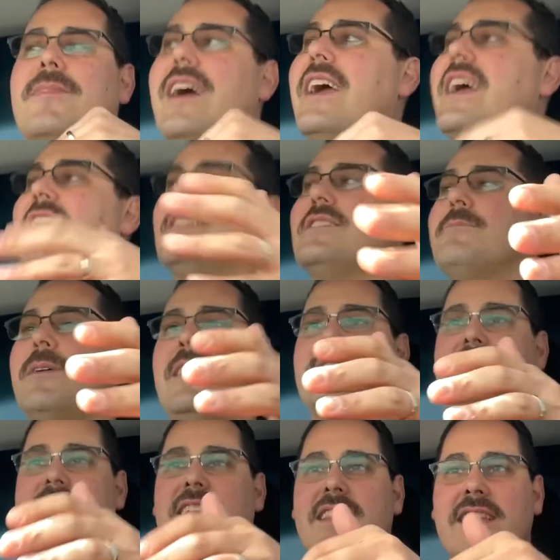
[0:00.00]
I got to spend
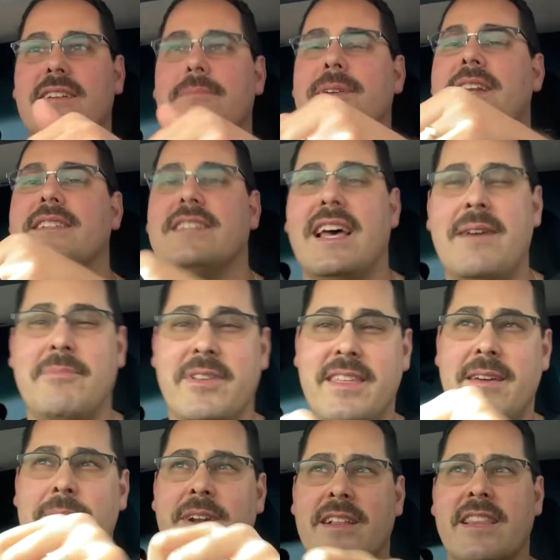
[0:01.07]
just a little bit of time with
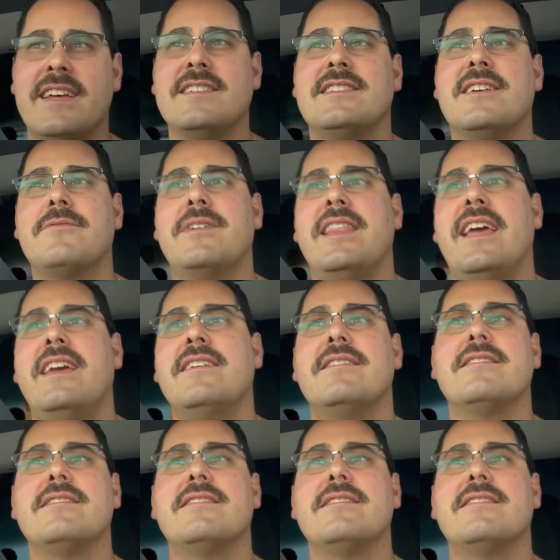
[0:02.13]
him and Alyssa when they